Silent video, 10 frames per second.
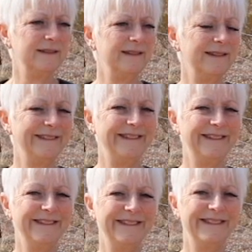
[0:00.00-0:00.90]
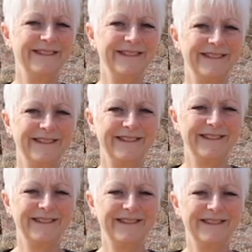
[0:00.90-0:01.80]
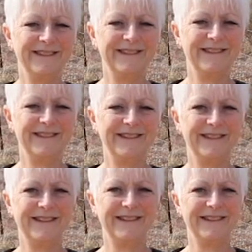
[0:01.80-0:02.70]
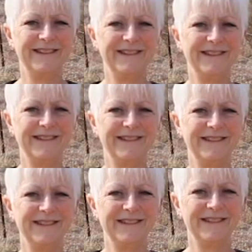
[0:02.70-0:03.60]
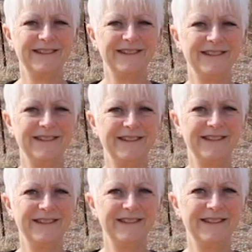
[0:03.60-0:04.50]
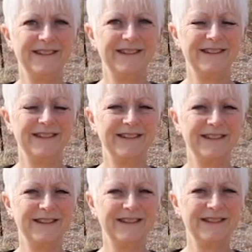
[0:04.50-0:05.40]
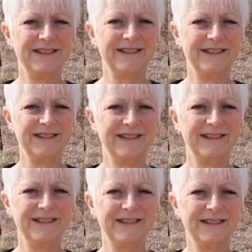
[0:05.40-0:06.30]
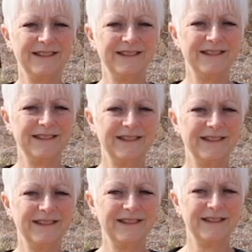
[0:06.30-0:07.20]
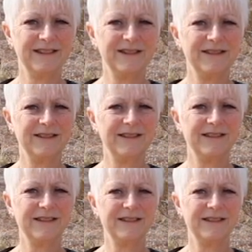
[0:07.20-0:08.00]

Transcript: (silent)